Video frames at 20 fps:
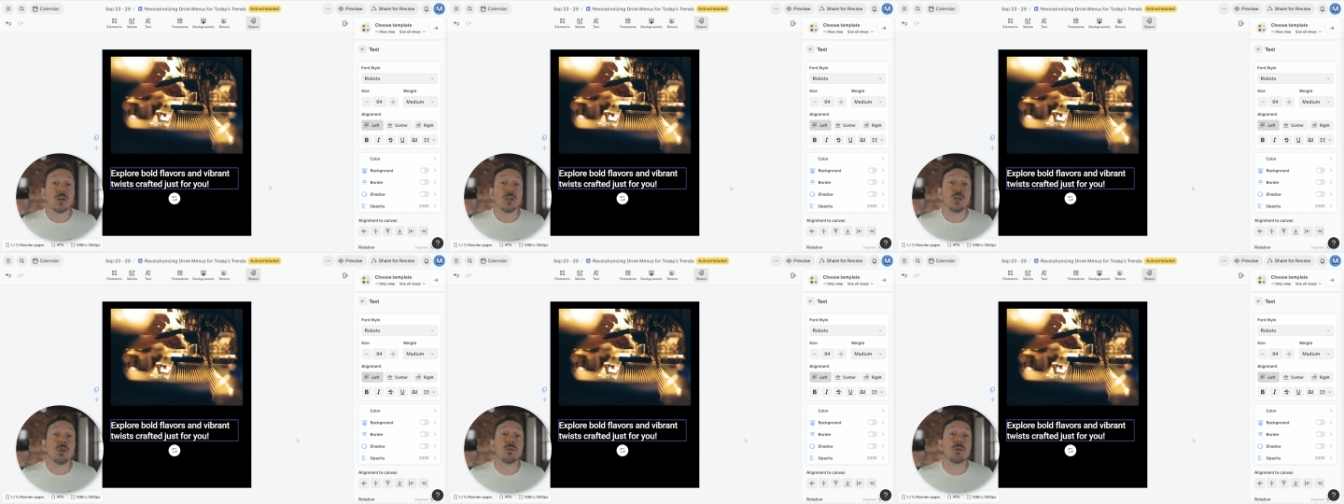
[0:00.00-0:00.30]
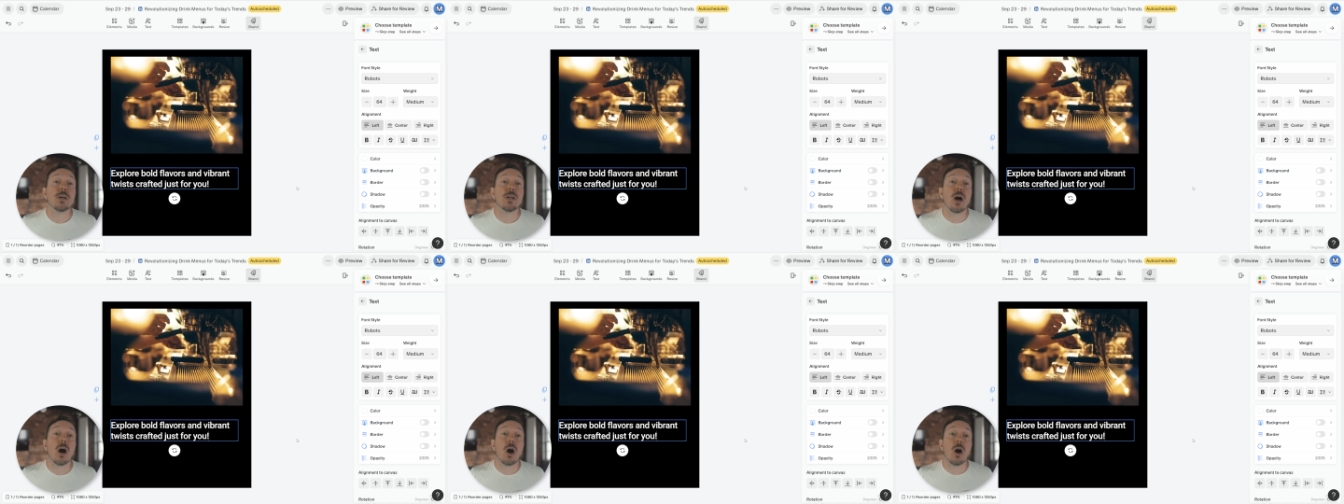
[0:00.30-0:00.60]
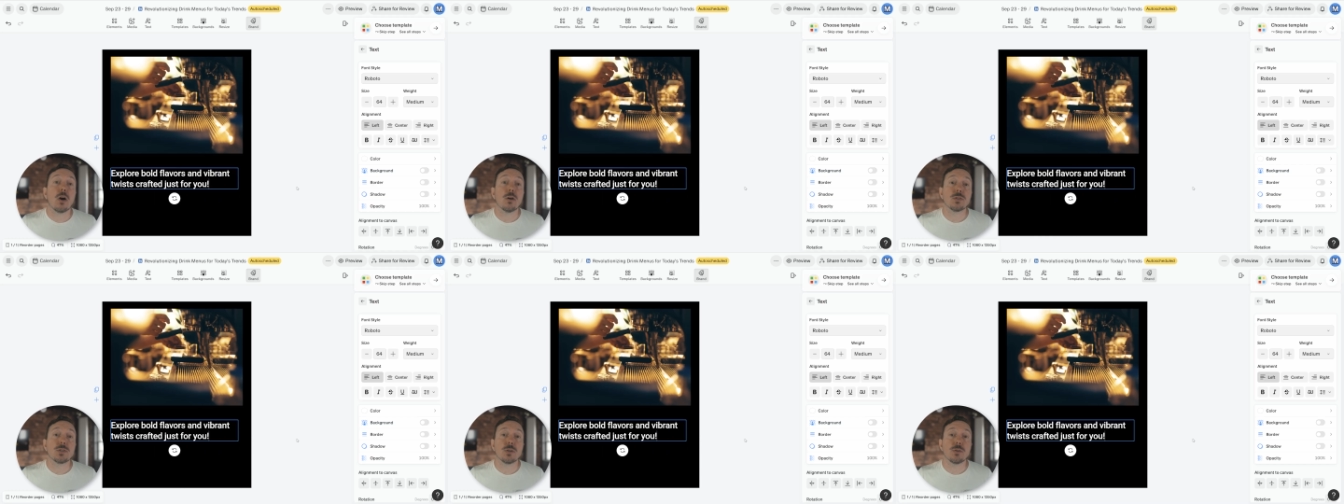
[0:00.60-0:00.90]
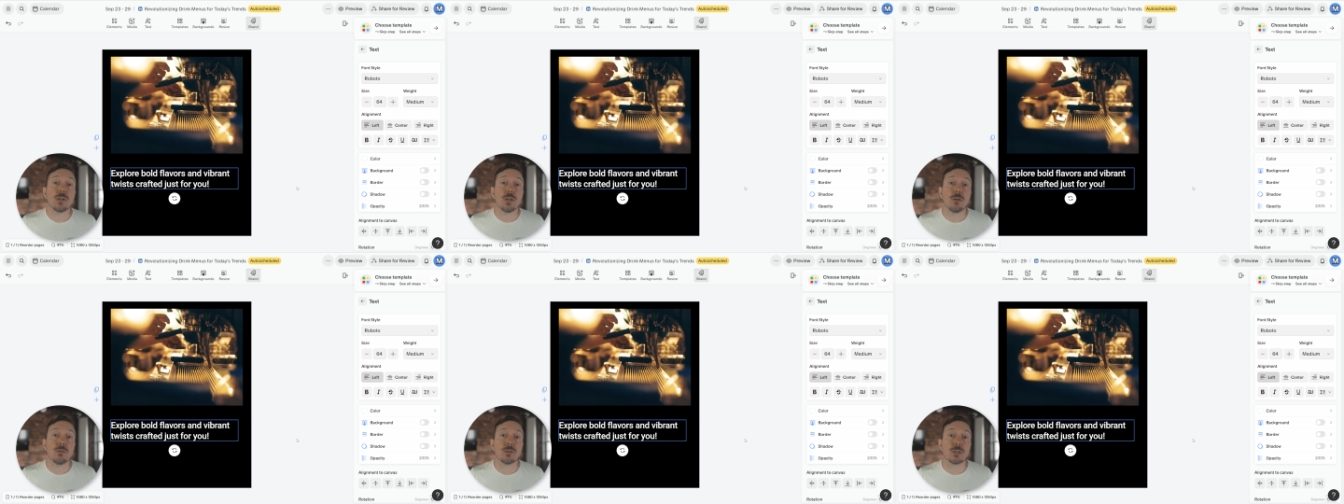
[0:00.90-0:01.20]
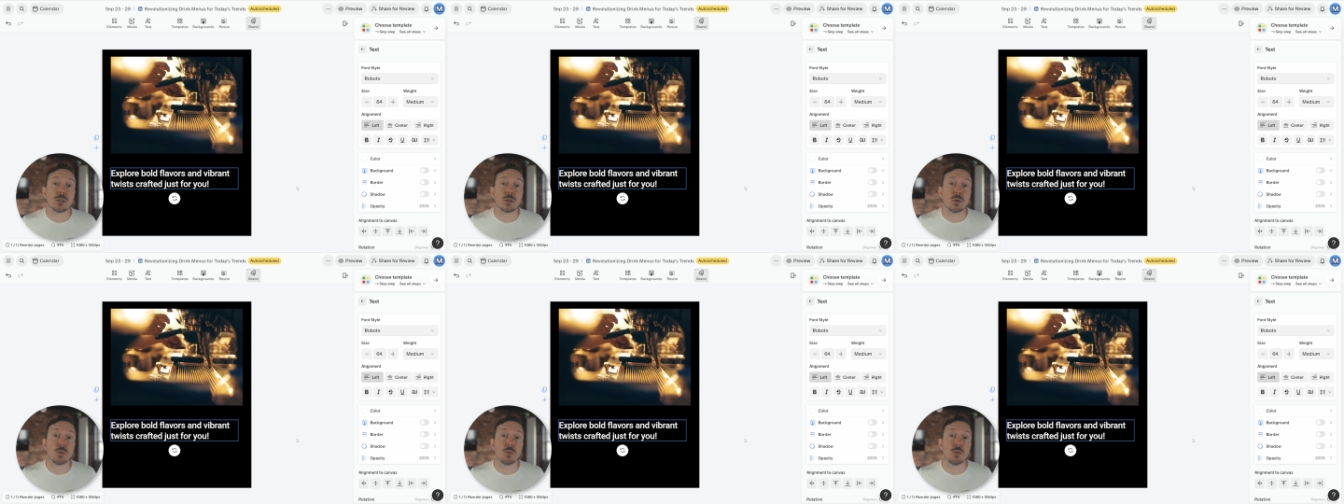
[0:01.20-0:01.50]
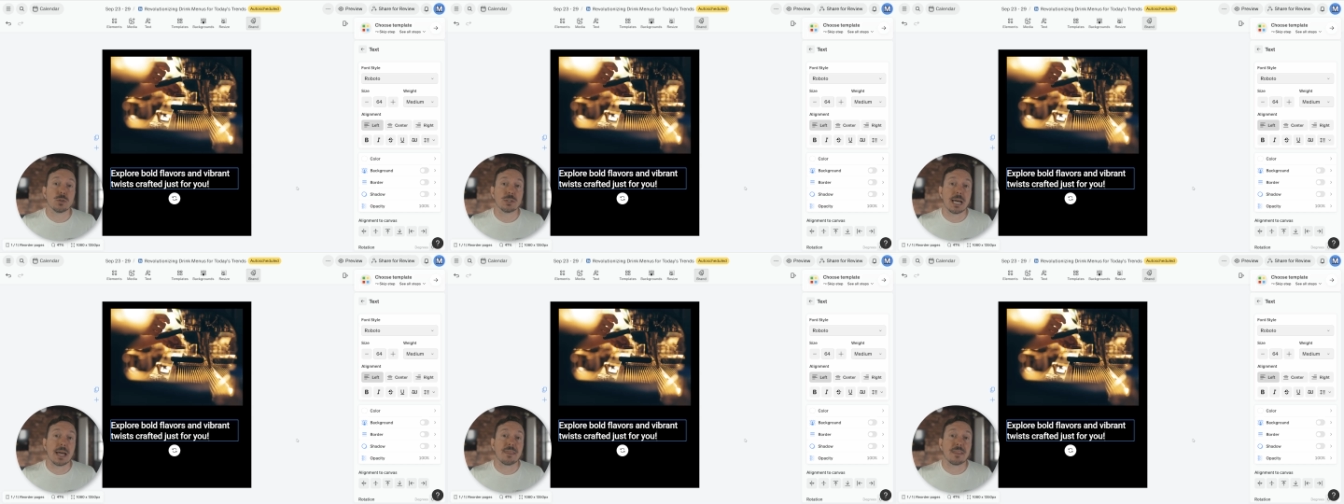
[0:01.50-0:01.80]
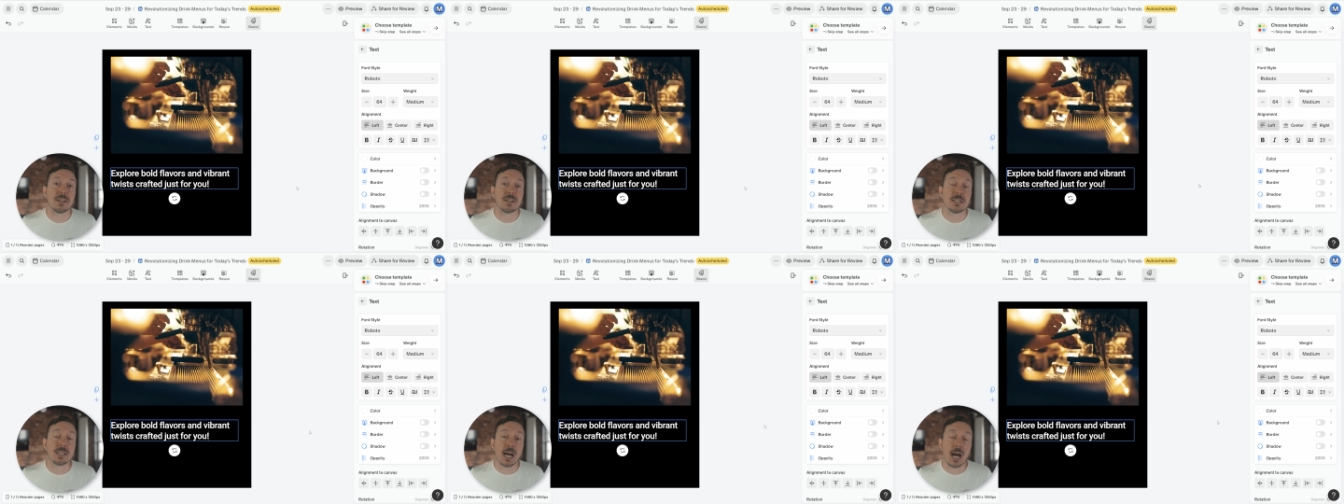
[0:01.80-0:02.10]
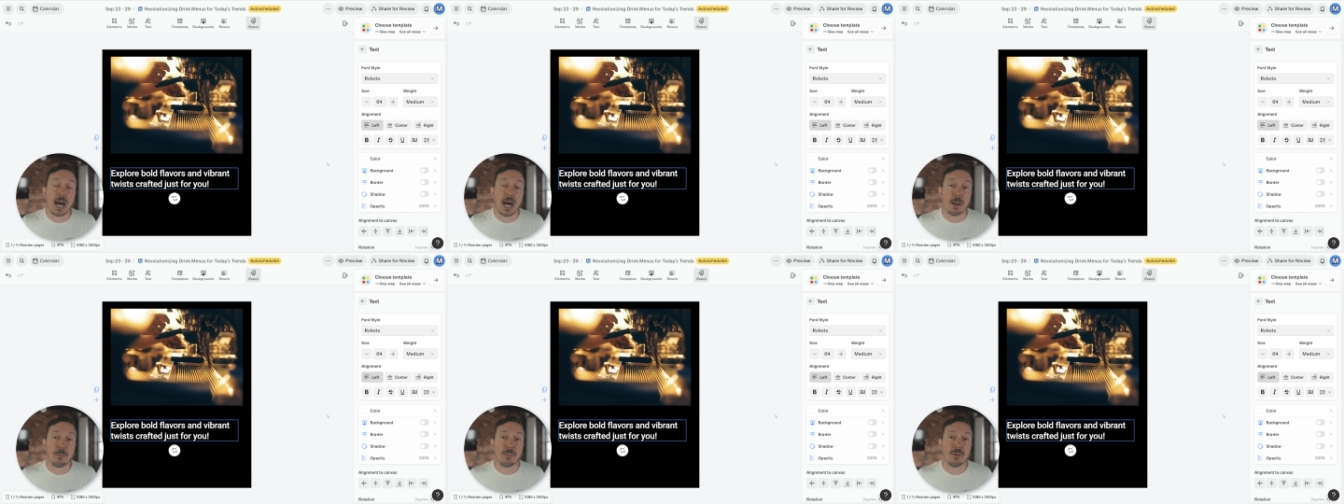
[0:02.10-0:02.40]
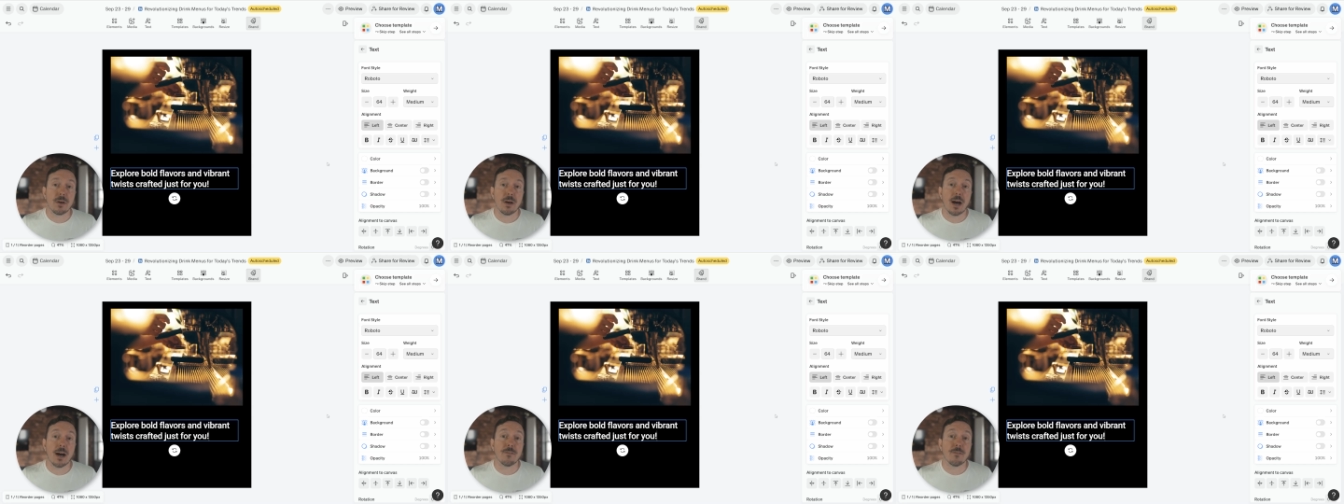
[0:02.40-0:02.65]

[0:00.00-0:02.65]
You can also use the tools at the top